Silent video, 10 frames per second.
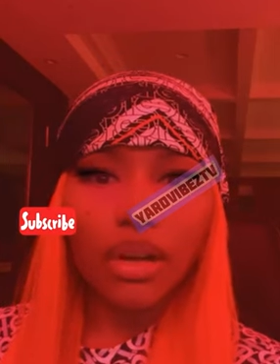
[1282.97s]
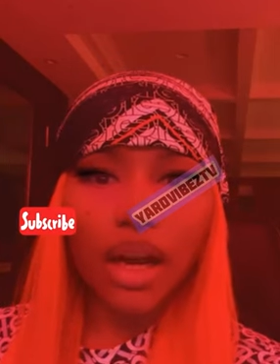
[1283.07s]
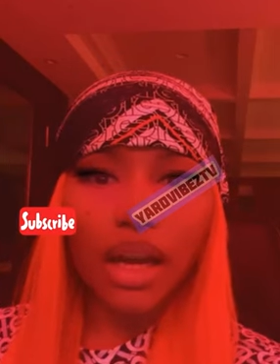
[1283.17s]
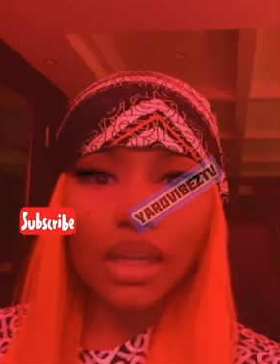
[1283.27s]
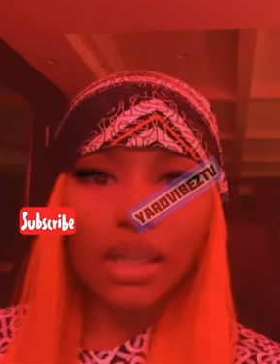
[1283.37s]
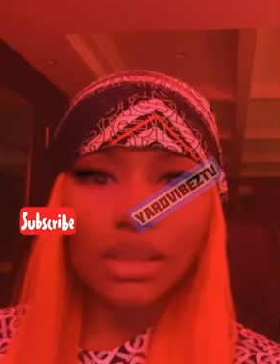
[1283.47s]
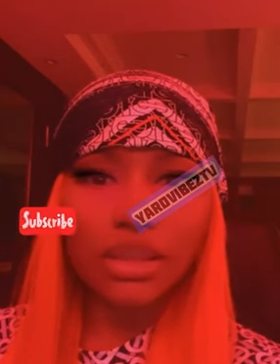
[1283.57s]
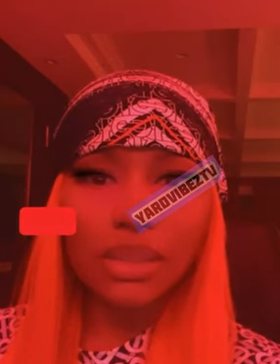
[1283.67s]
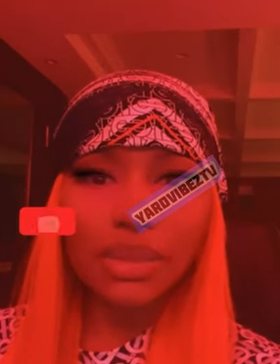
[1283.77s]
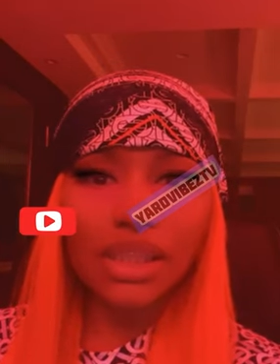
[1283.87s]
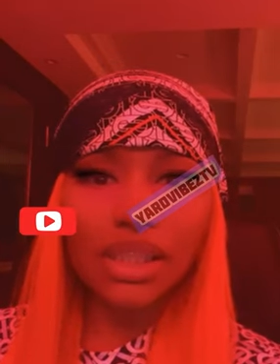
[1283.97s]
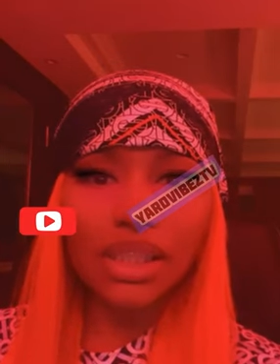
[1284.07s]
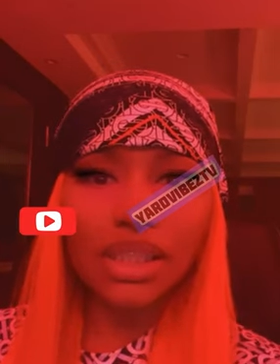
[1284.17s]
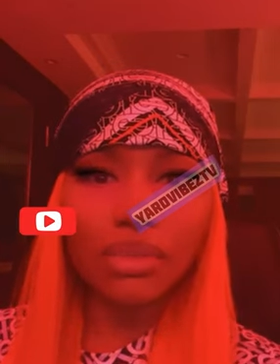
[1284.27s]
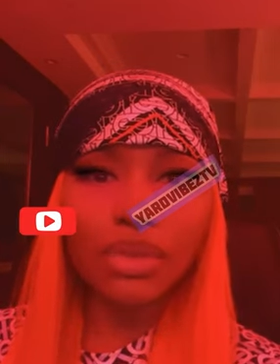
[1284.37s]
I can speak to
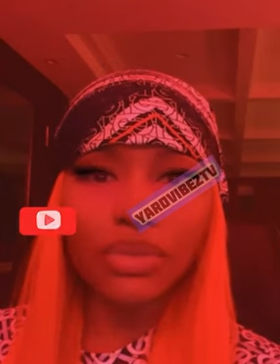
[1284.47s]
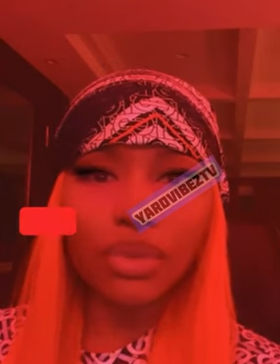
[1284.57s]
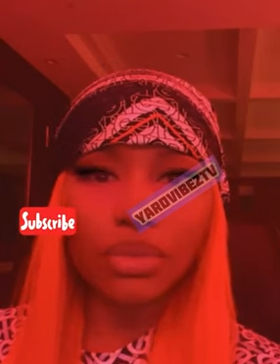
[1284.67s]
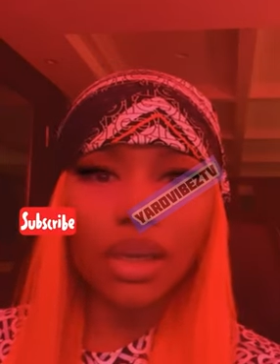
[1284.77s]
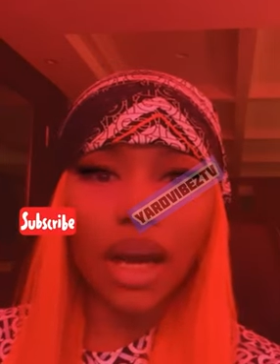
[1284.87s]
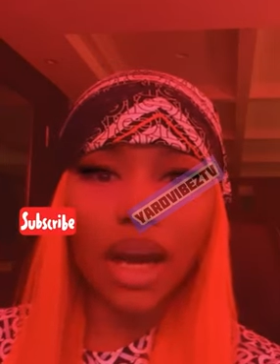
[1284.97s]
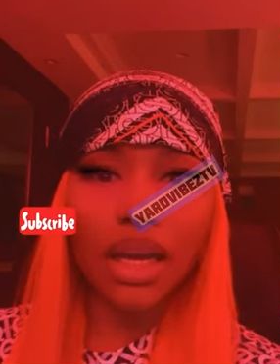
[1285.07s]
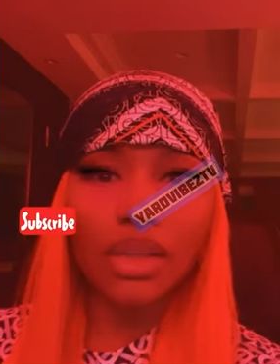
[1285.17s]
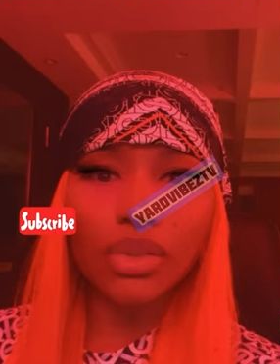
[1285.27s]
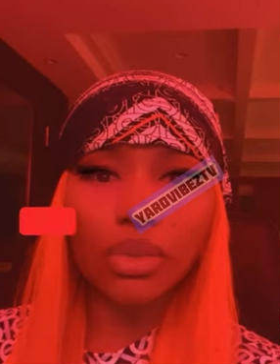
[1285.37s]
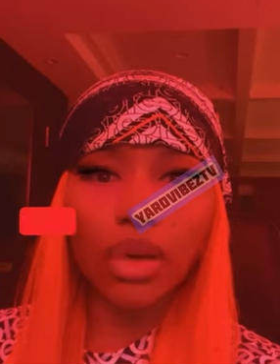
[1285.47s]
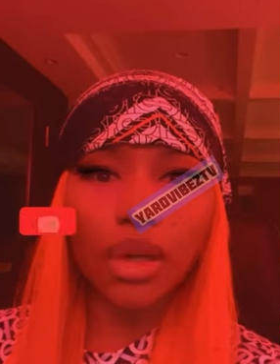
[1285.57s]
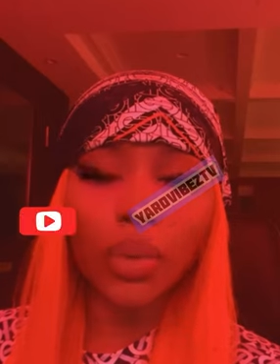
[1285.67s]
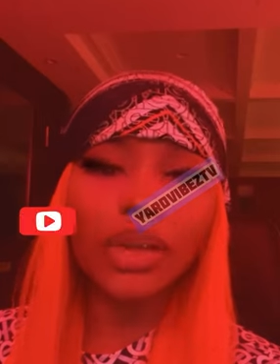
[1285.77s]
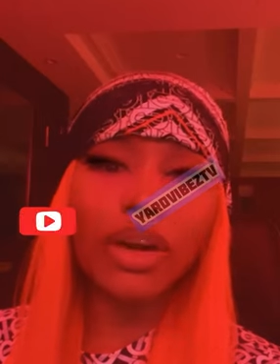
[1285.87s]
some of you guys
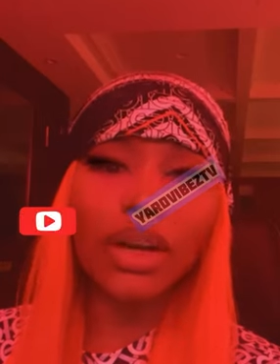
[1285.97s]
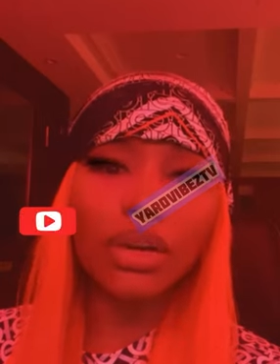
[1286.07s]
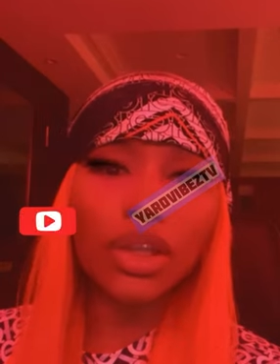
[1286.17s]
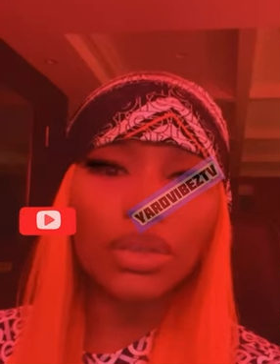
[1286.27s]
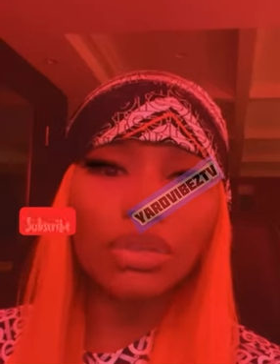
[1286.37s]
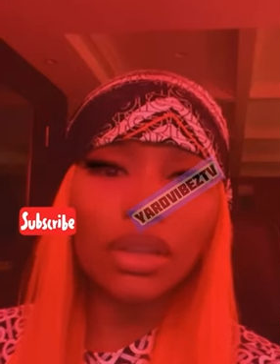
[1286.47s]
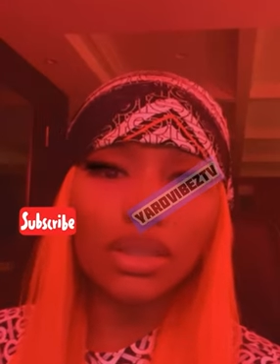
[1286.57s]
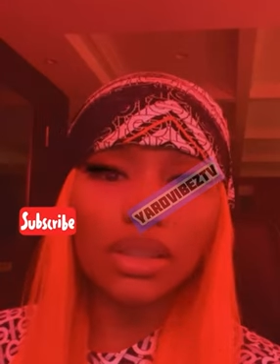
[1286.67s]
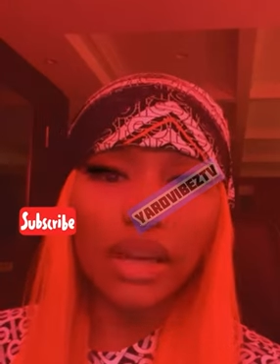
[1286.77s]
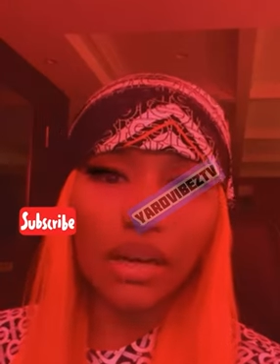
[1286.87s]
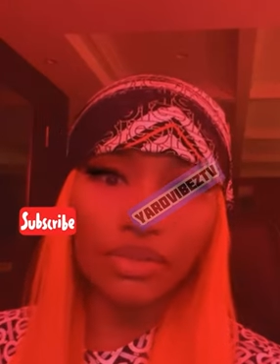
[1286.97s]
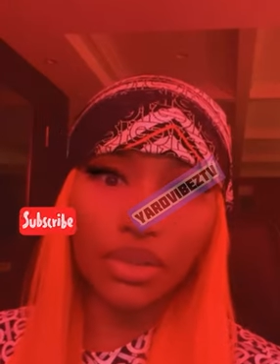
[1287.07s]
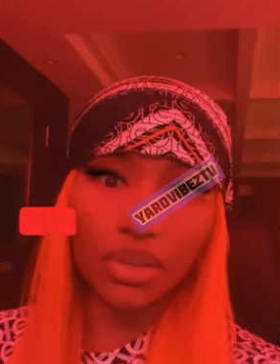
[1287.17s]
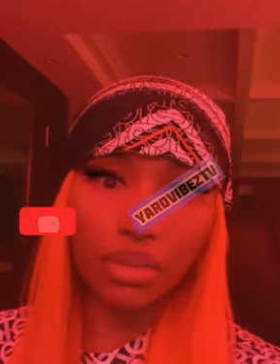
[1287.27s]
on Queen Radio, because you know this is not an official